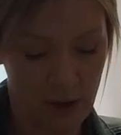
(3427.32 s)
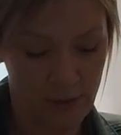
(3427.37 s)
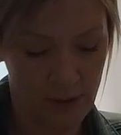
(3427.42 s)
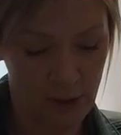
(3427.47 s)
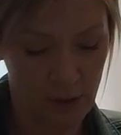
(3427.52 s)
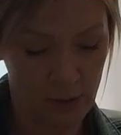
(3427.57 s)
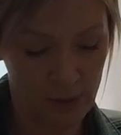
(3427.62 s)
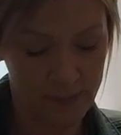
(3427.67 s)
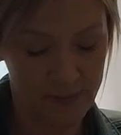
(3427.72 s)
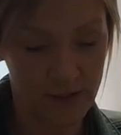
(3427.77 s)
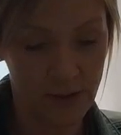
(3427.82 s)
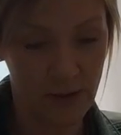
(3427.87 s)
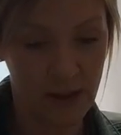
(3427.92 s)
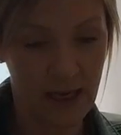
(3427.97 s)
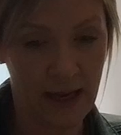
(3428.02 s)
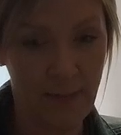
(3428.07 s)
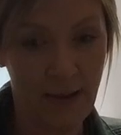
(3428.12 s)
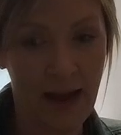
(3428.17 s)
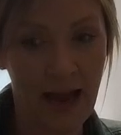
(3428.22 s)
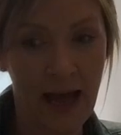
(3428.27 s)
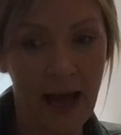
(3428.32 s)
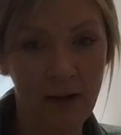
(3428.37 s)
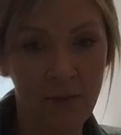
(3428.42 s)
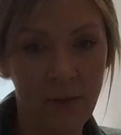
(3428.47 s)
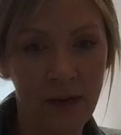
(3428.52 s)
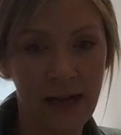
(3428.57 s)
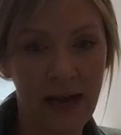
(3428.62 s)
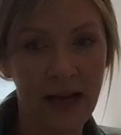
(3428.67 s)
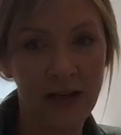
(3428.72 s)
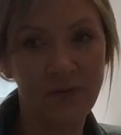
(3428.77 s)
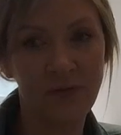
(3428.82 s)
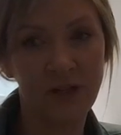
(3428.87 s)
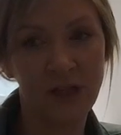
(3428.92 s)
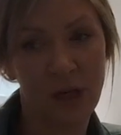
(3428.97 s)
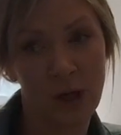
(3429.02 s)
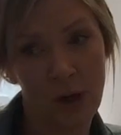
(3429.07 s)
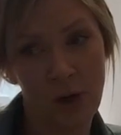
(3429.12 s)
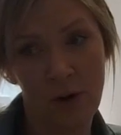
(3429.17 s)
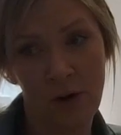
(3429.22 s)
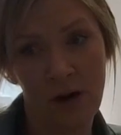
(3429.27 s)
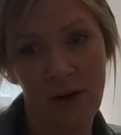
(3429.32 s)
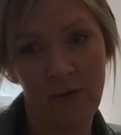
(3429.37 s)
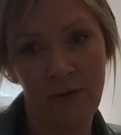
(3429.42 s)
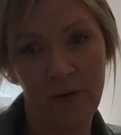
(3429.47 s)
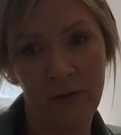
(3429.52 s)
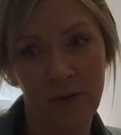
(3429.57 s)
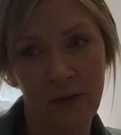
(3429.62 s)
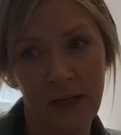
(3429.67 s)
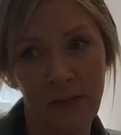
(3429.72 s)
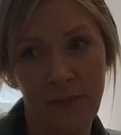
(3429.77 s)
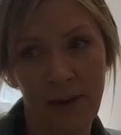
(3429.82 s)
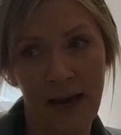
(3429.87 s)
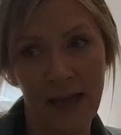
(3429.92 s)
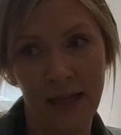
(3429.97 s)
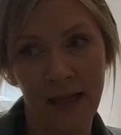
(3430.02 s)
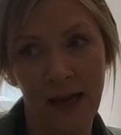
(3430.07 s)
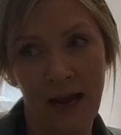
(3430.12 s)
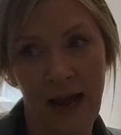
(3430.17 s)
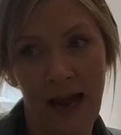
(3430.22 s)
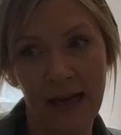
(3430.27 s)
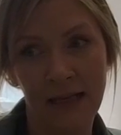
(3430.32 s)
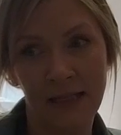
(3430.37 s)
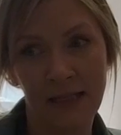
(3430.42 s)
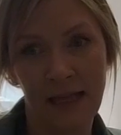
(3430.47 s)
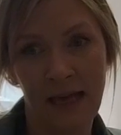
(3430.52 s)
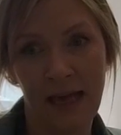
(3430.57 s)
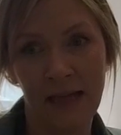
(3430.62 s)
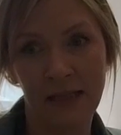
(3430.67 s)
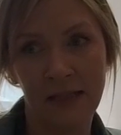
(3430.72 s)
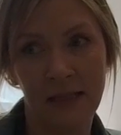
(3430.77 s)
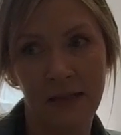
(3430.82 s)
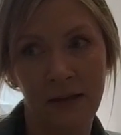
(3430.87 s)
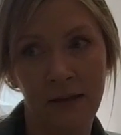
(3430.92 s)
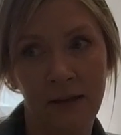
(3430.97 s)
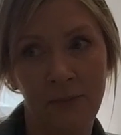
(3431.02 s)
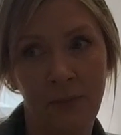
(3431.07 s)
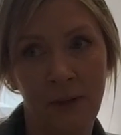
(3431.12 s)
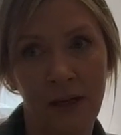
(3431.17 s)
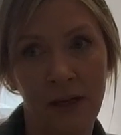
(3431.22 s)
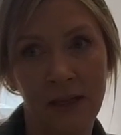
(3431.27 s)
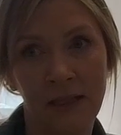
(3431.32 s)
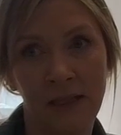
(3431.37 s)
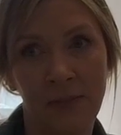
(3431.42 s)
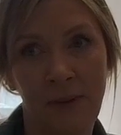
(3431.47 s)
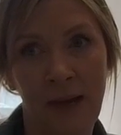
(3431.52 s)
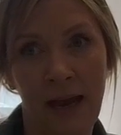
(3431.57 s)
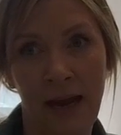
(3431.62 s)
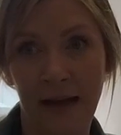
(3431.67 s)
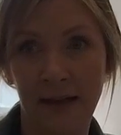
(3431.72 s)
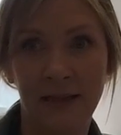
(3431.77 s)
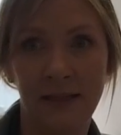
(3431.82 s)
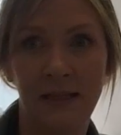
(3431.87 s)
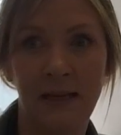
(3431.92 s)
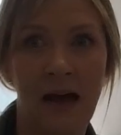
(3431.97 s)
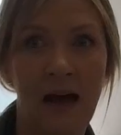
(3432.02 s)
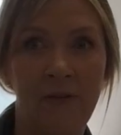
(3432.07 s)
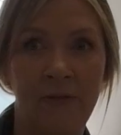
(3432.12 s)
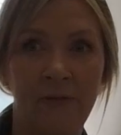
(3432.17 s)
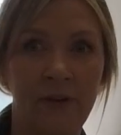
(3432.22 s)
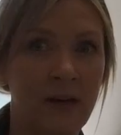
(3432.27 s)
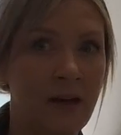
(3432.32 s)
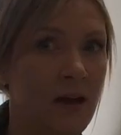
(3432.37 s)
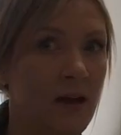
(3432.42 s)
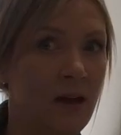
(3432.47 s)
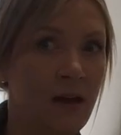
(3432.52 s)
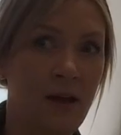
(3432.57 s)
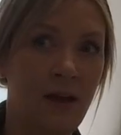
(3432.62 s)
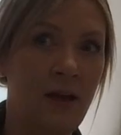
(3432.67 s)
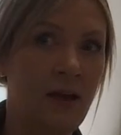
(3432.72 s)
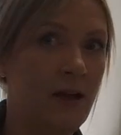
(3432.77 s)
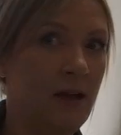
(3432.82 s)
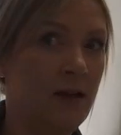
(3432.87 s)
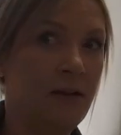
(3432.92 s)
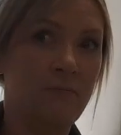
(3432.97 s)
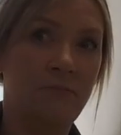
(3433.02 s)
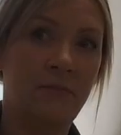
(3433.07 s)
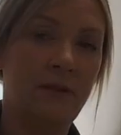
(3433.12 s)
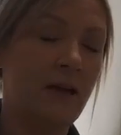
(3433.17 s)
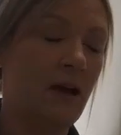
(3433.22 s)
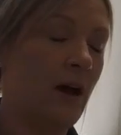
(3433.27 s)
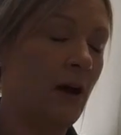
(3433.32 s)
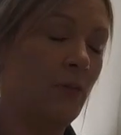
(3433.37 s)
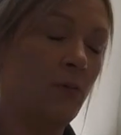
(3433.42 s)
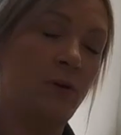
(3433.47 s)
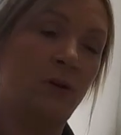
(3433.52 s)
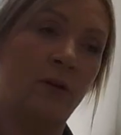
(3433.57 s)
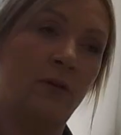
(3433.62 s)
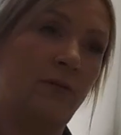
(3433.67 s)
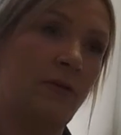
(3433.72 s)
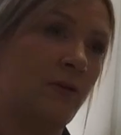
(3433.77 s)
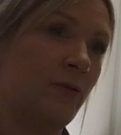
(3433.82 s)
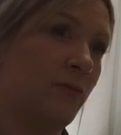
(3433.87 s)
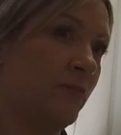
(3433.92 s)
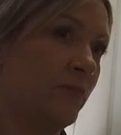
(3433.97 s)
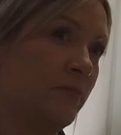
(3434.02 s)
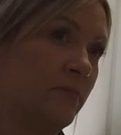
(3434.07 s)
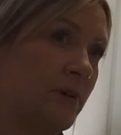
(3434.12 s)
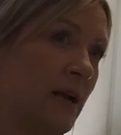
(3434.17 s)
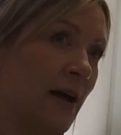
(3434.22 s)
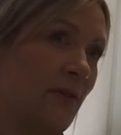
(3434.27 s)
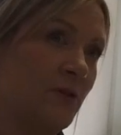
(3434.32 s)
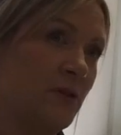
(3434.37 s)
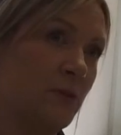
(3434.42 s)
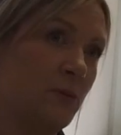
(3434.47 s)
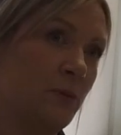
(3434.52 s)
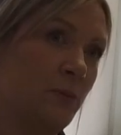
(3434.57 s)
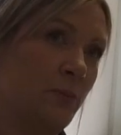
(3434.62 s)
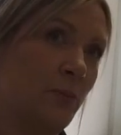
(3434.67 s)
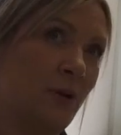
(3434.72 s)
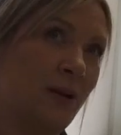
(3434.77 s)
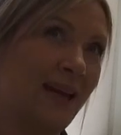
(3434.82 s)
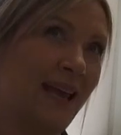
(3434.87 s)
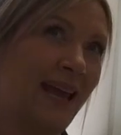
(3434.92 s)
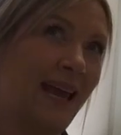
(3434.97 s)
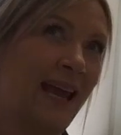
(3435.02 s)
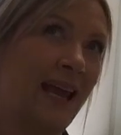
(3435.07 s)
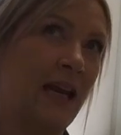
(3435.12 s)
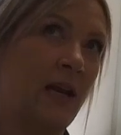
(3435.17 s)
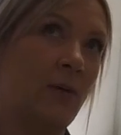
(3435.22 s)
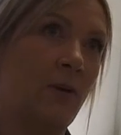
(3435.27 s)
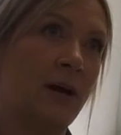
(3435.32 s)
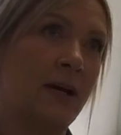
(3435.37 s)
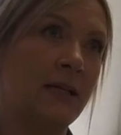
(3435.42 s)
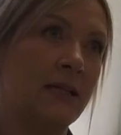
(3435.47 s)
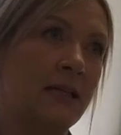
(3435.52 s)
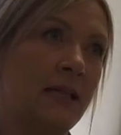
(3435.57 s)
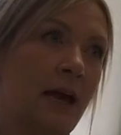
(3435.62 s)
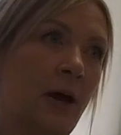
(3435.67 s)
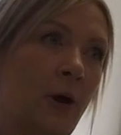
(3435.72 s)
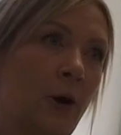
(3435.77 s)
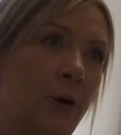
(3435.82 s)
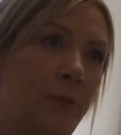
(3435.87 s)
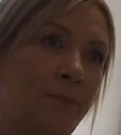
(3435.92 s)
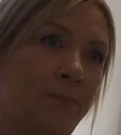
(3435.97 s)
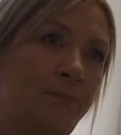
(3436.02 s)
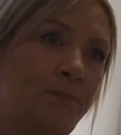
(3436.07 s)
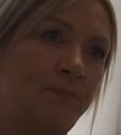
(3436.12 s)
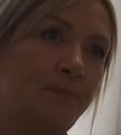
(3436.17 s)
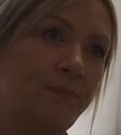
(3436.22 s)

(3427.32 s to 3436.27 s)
criminal. So, my heart went out to her, and I felt really bad that I had to cancel it, but it's about our staff, and I would not feel comfortable putting anyone into that home.